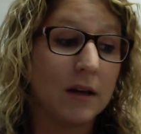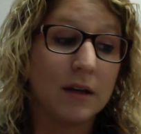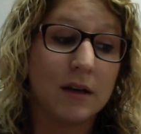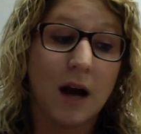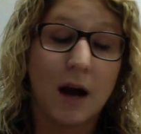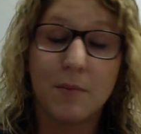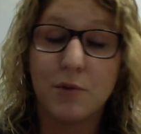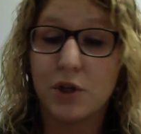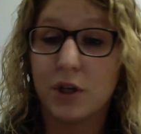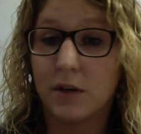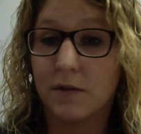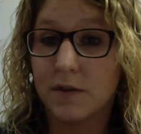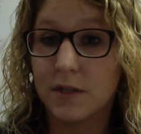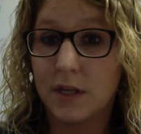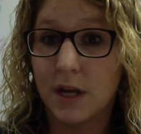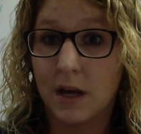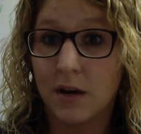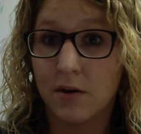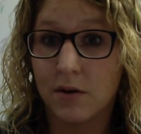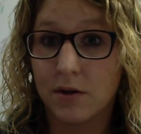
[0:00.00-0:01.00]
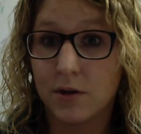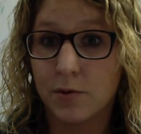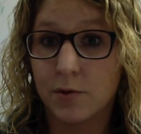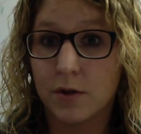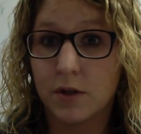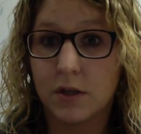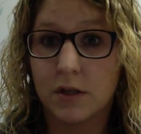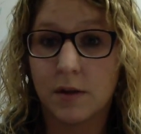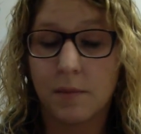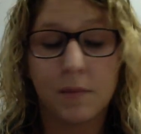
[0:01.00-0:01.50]
adoption of standards,
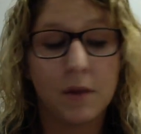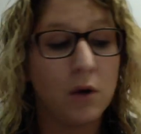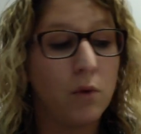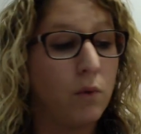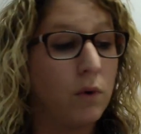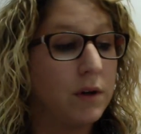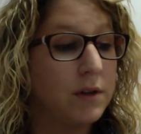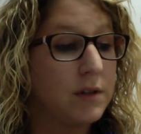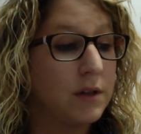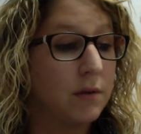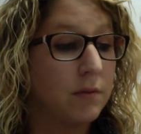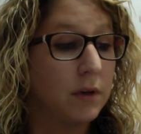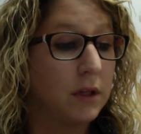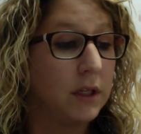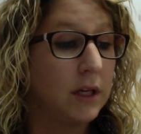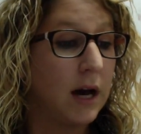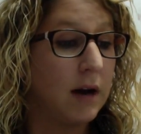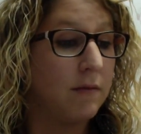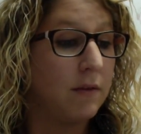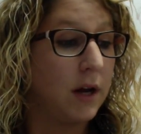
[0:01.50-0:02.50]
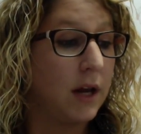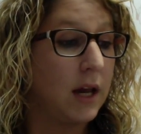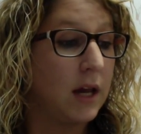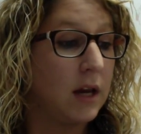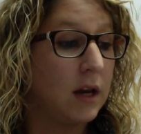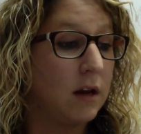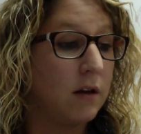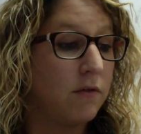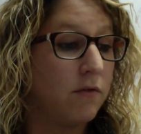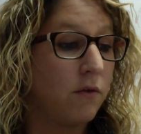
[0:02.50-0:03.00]
which is something Wilson really
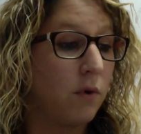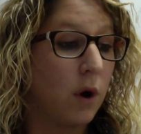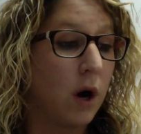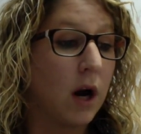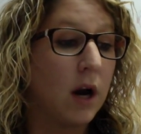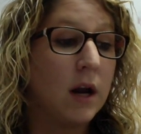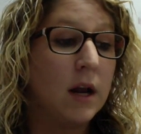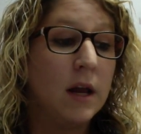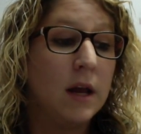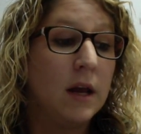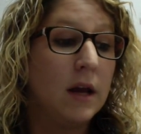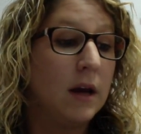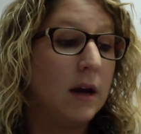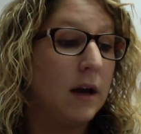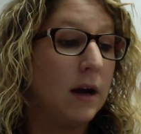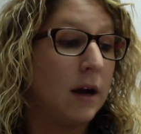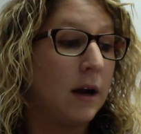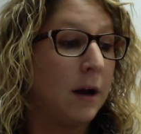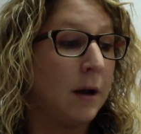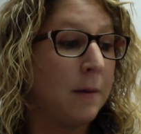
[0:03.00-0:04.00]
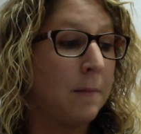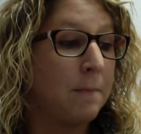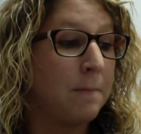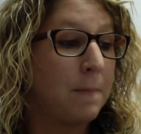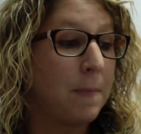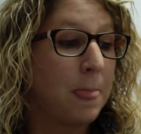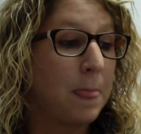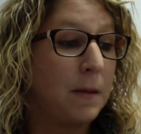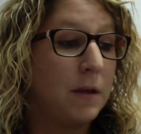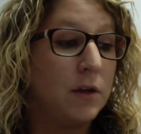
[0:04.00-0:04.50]
advocated for,
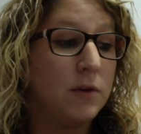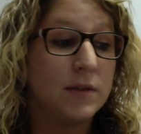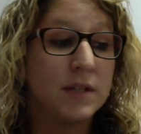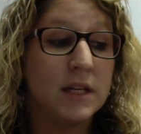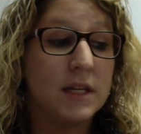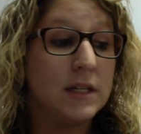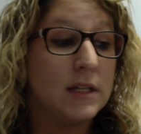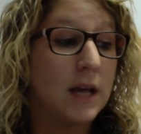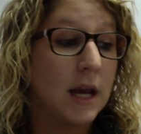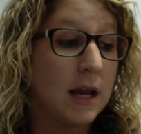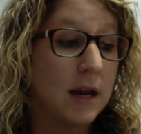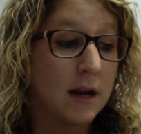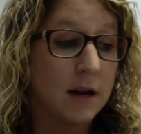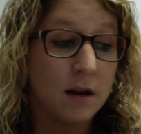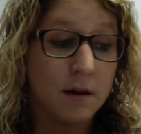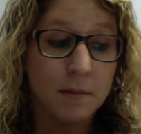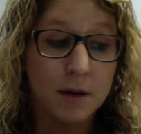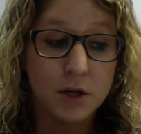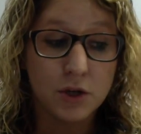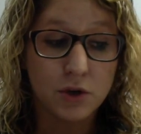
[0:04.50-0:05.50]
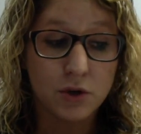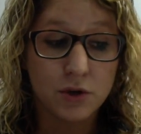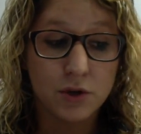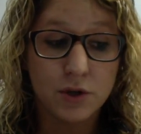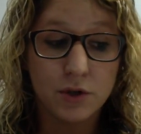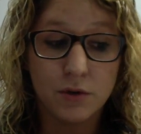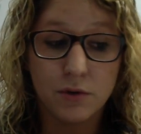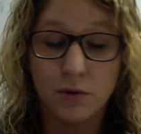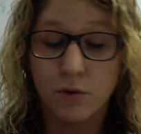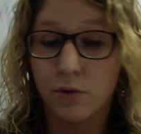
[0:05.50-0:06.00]
using data to measure
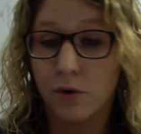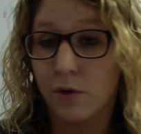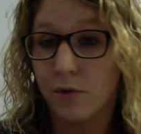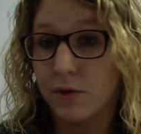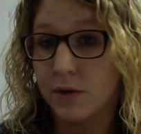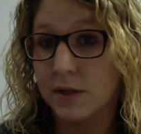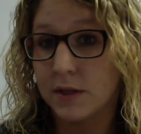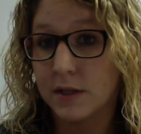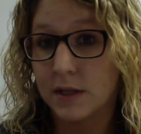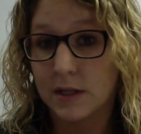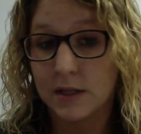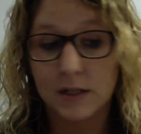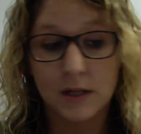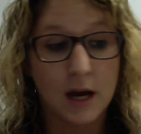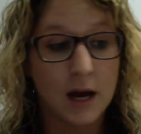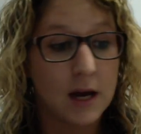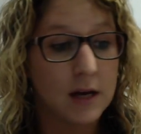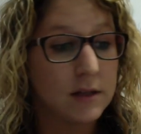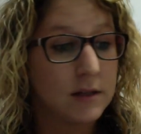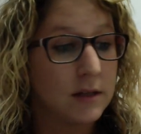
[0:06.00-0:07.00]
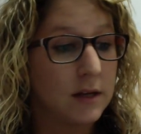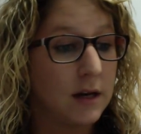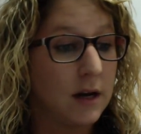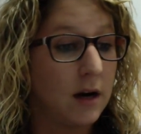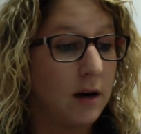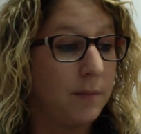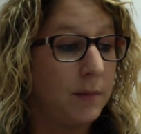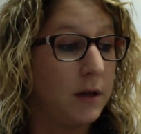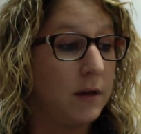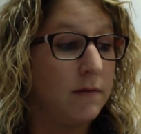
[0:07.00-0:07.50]
student growth and success and
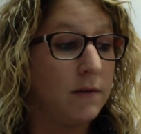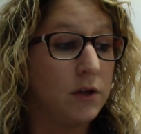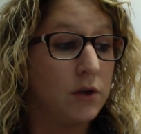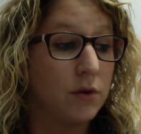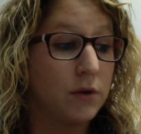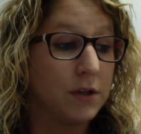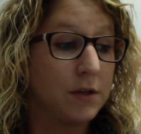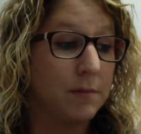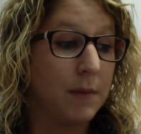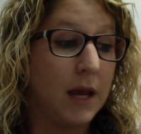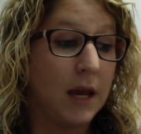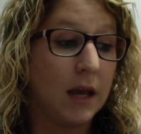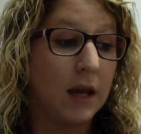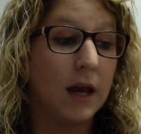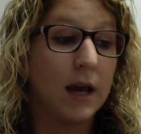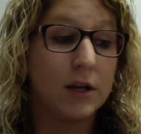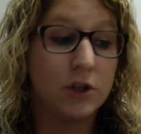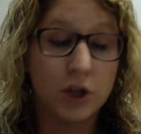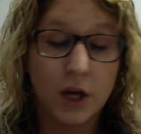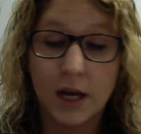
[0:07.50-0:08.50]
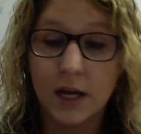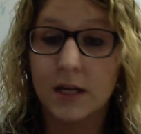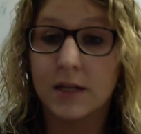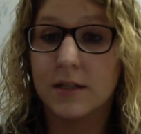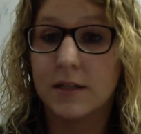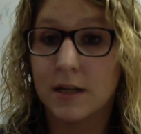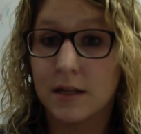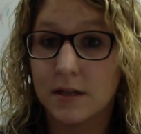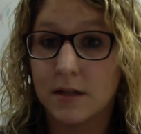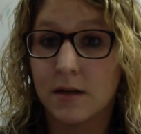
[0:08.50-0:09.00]
help individuals make educated
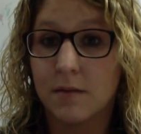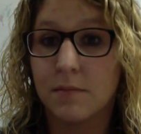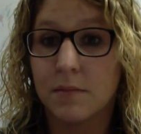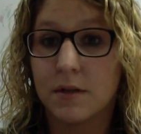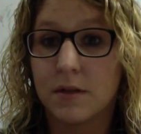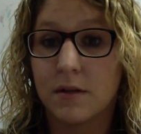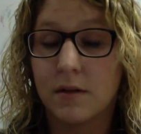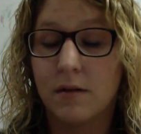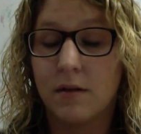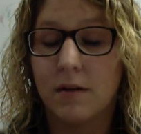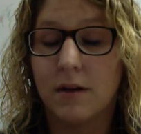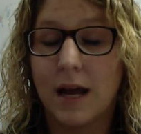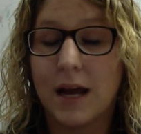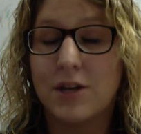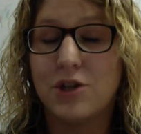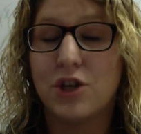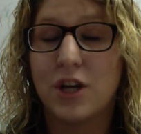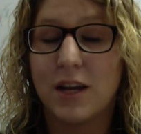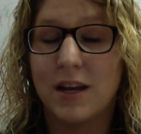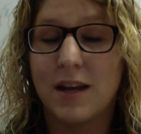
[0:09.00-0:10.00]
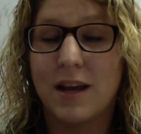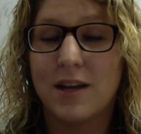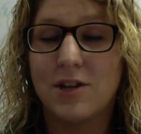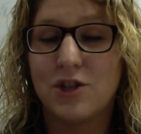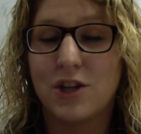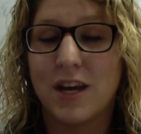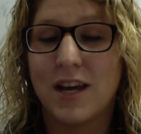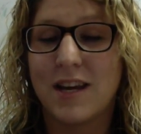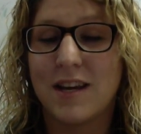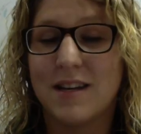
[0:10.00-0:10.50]
decisions,
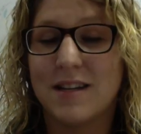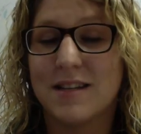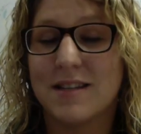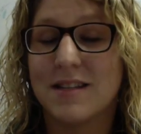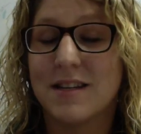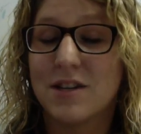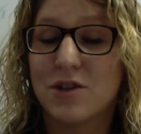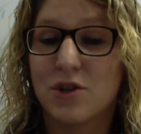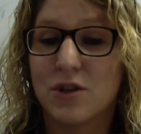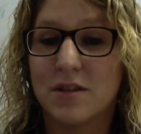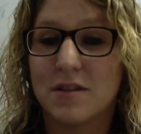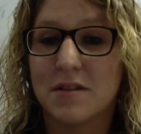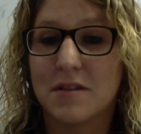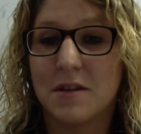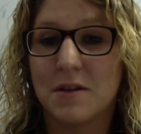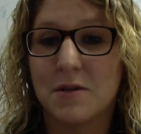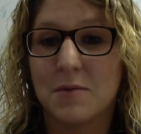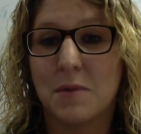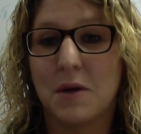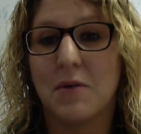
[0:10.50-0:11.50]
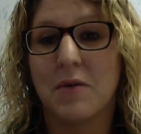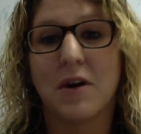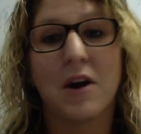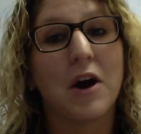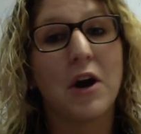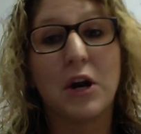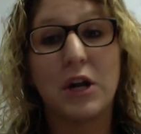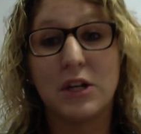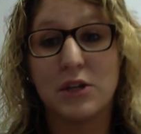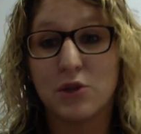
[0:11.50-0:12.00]

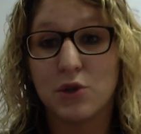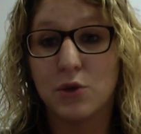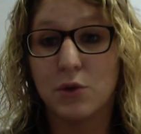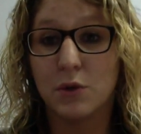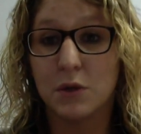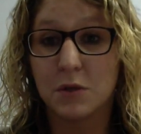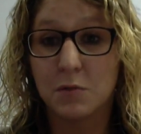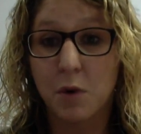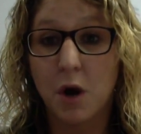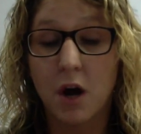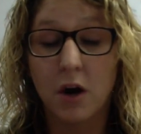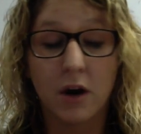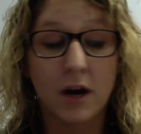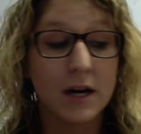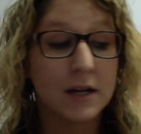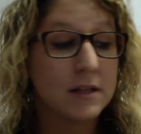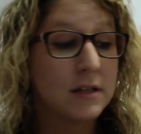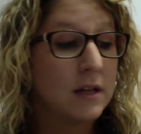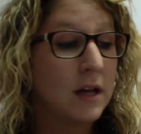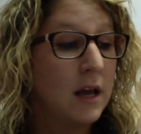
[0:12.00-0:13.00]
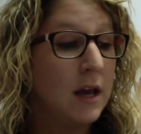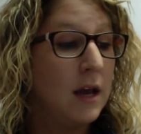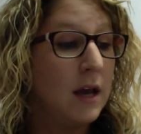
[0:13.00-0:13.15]
regarding students' progress.